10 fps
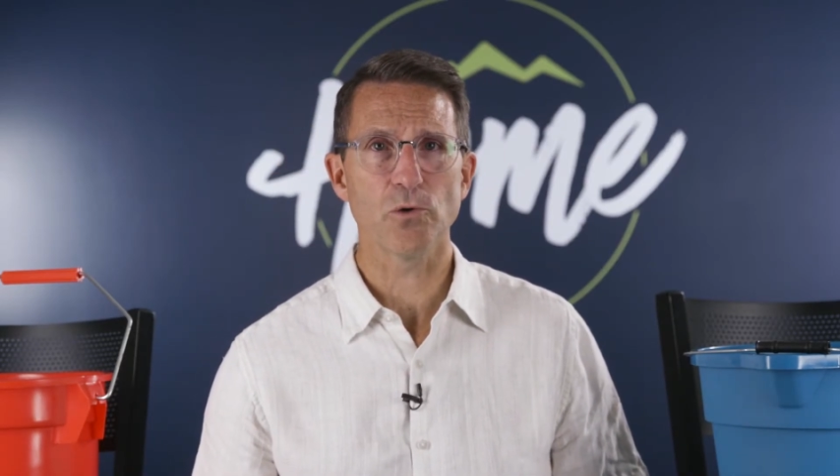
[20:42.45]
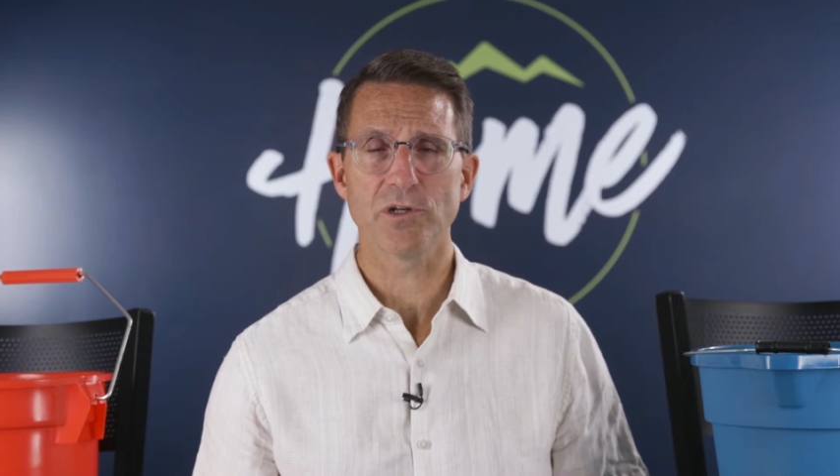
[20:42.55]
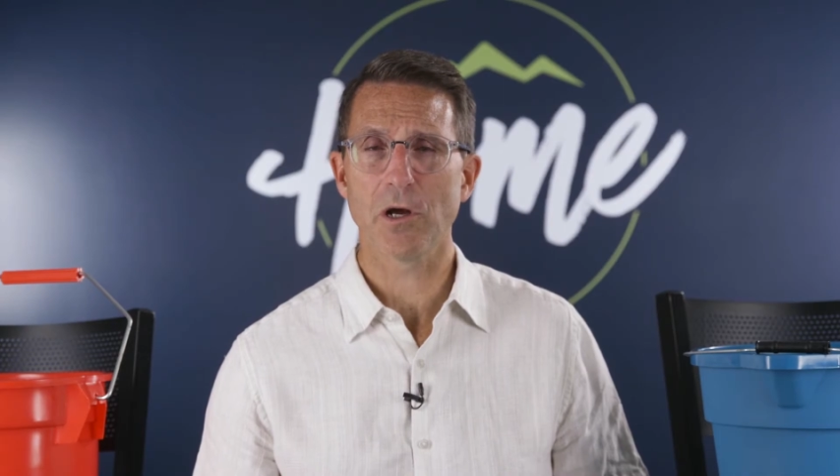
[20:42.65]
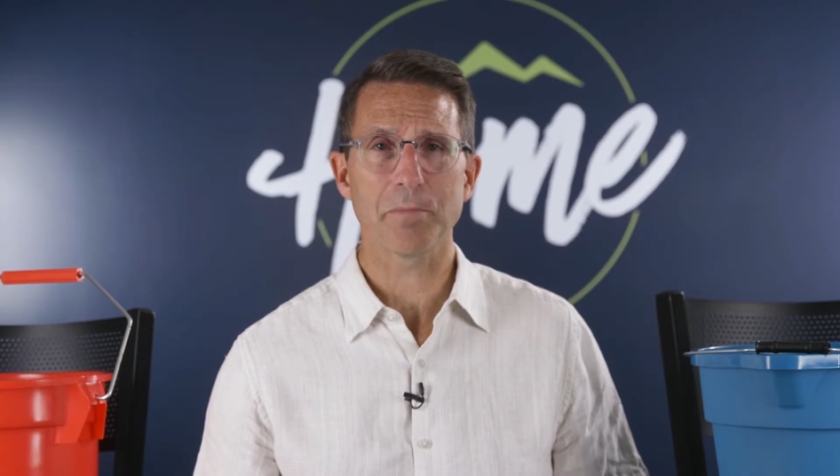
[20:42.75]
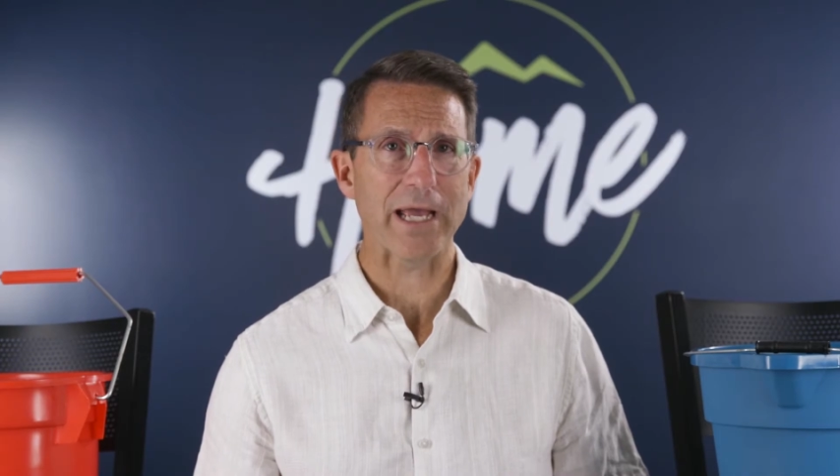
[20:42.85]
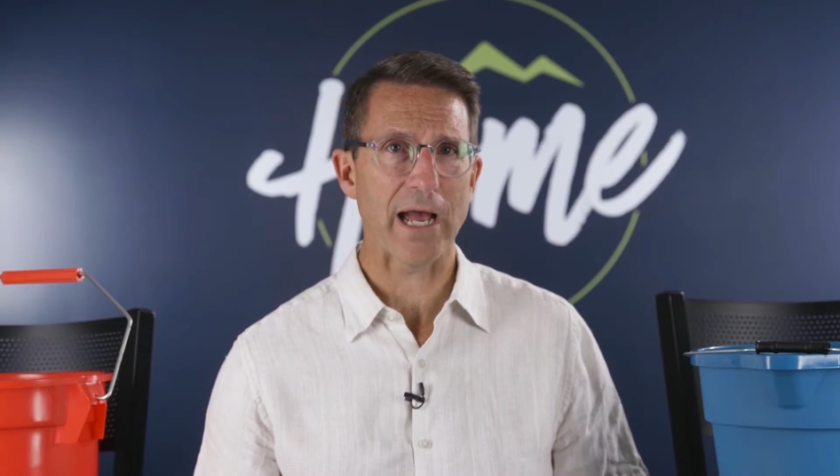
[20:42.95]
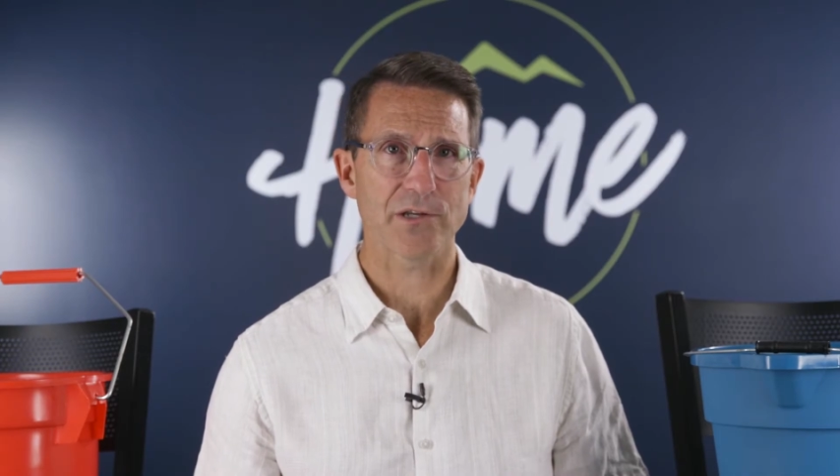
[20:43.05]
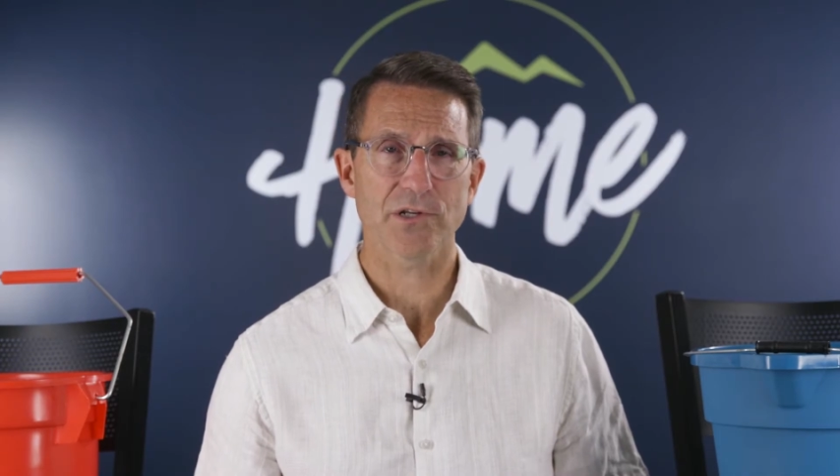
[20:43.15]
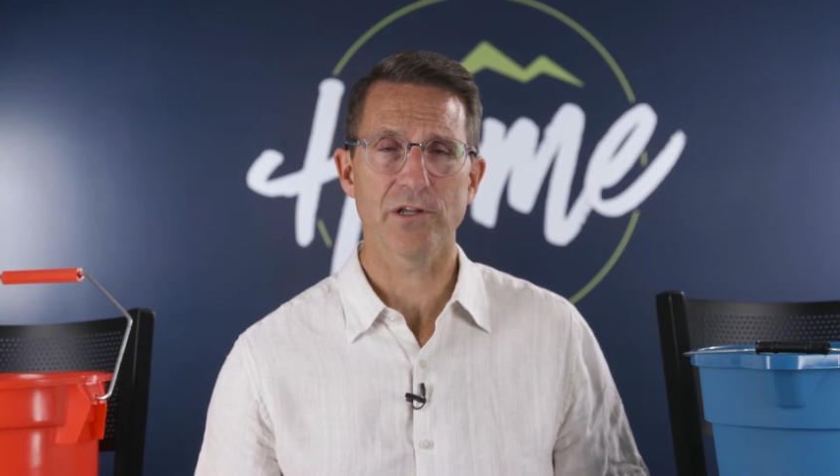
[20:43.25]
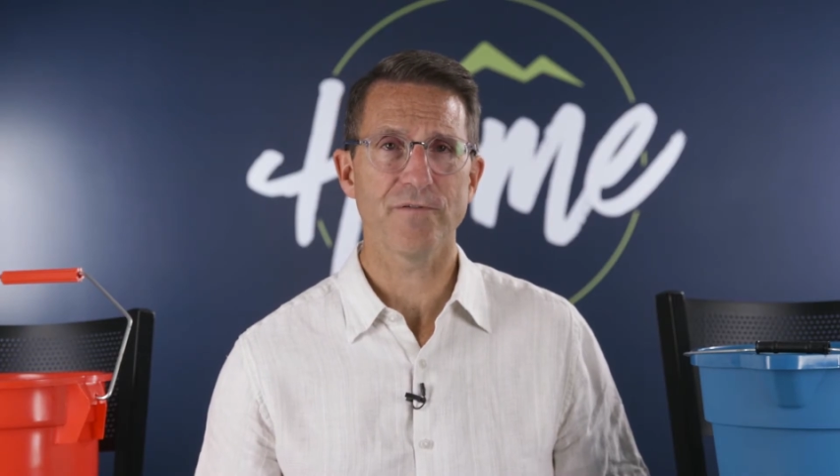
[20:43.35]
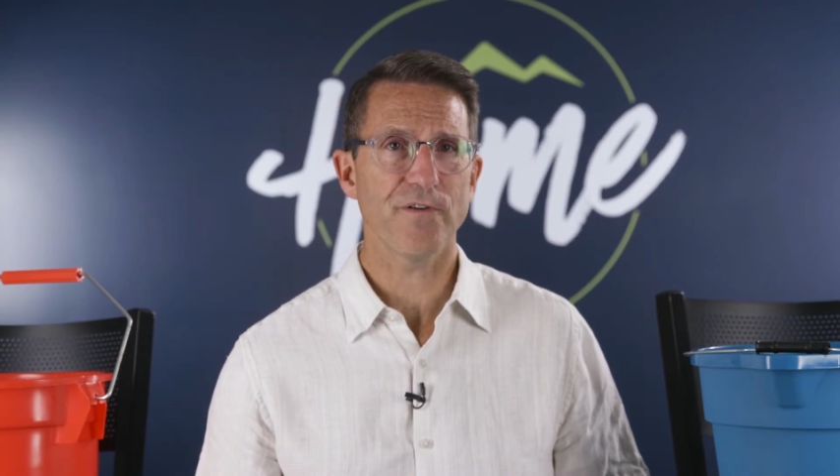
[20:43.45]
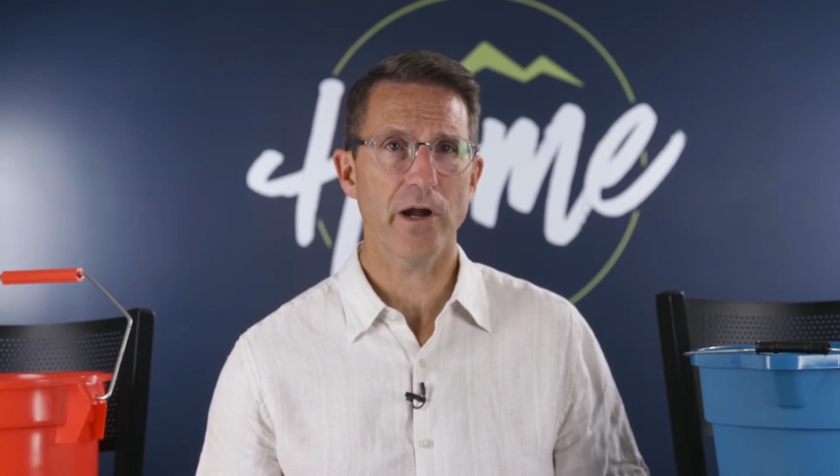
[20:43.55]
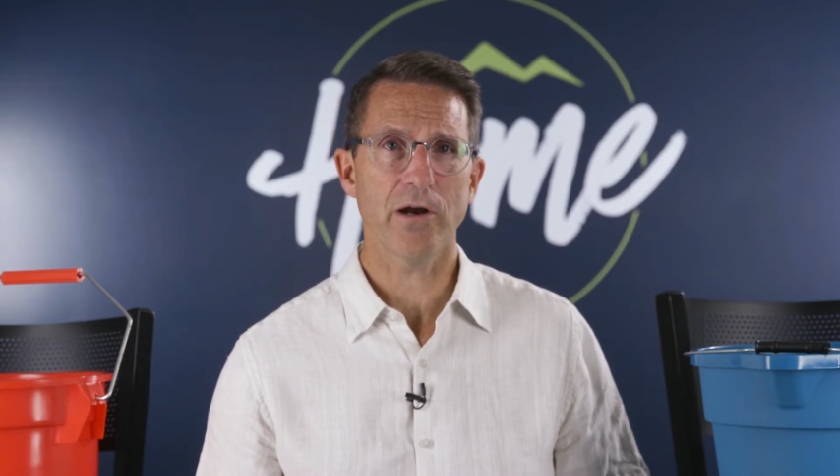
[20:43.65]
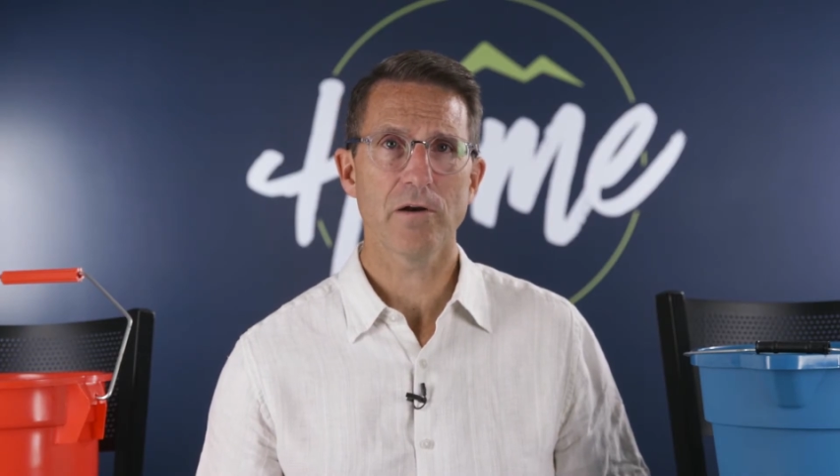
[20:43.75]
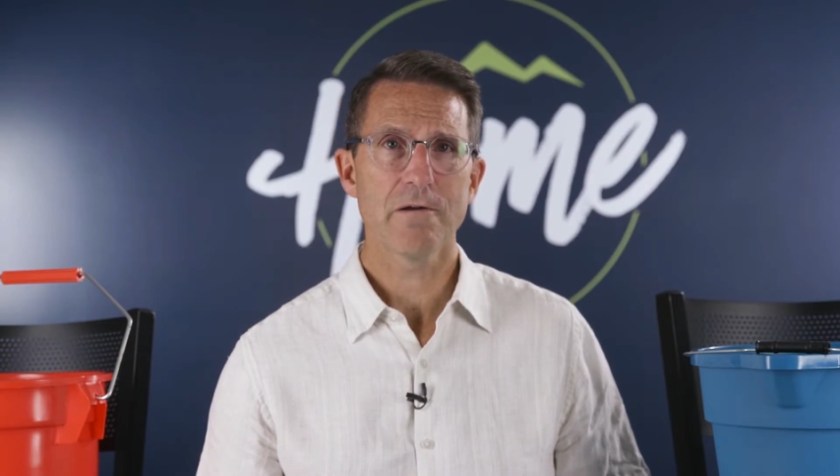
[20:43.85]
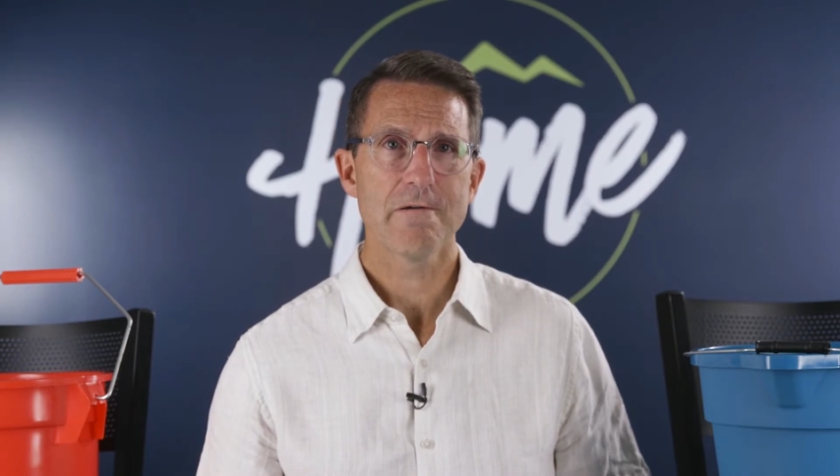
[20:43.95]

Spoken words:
and dump gas on the fire.